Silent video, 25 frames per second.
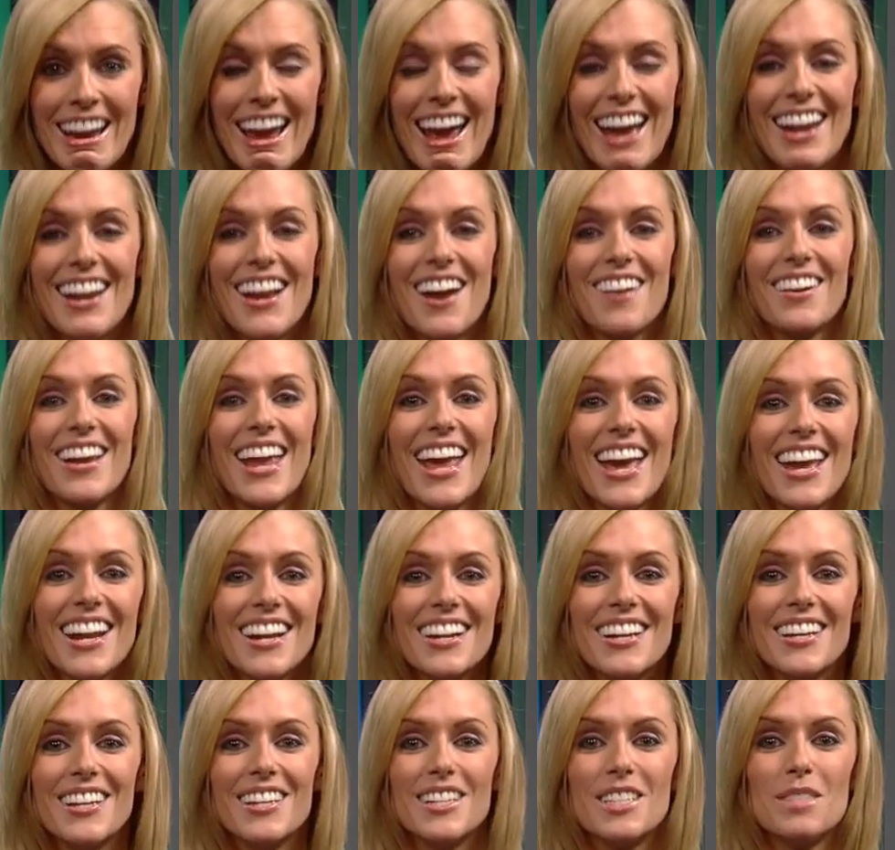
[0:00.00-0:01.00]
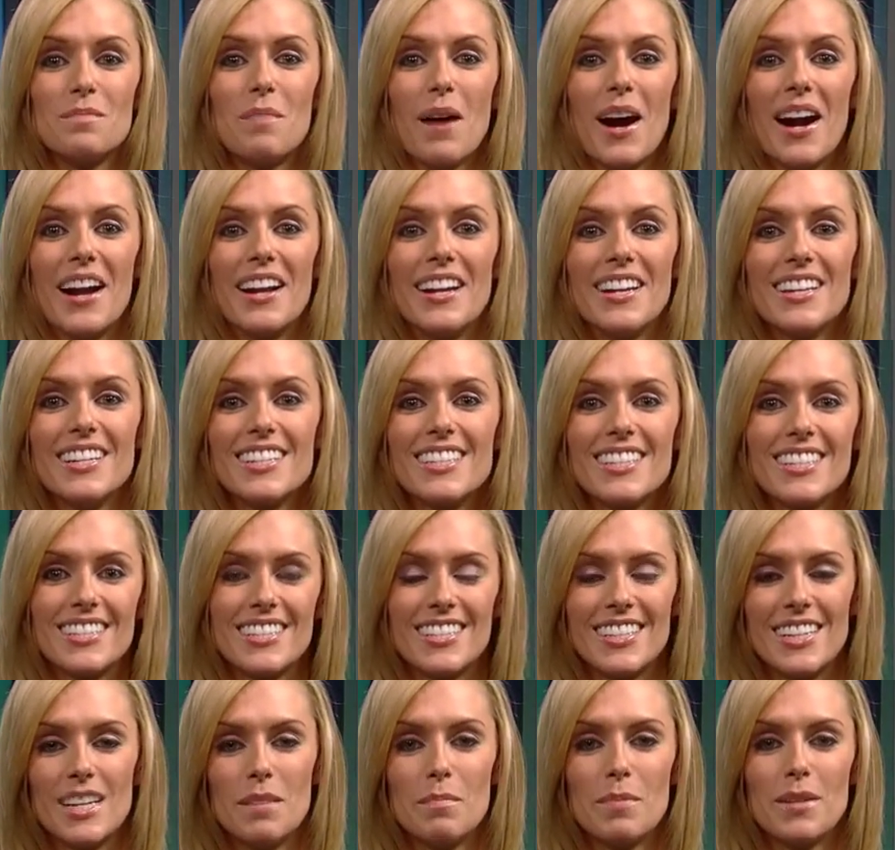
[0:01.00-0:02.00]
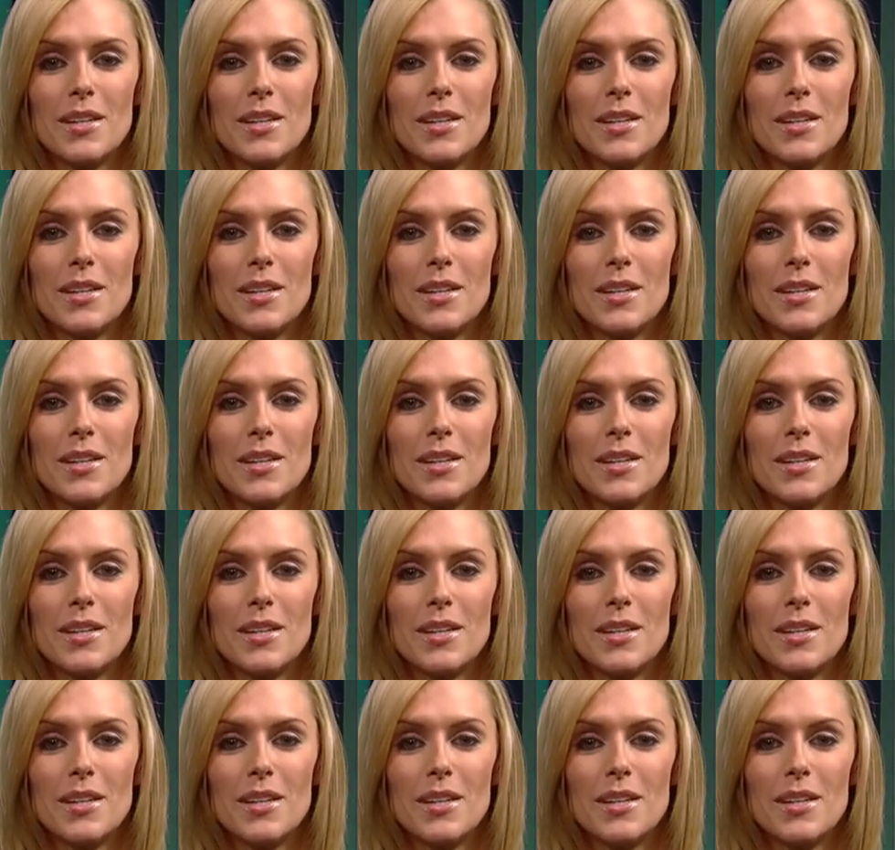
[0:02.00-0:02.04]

And now Canada is buying into the city,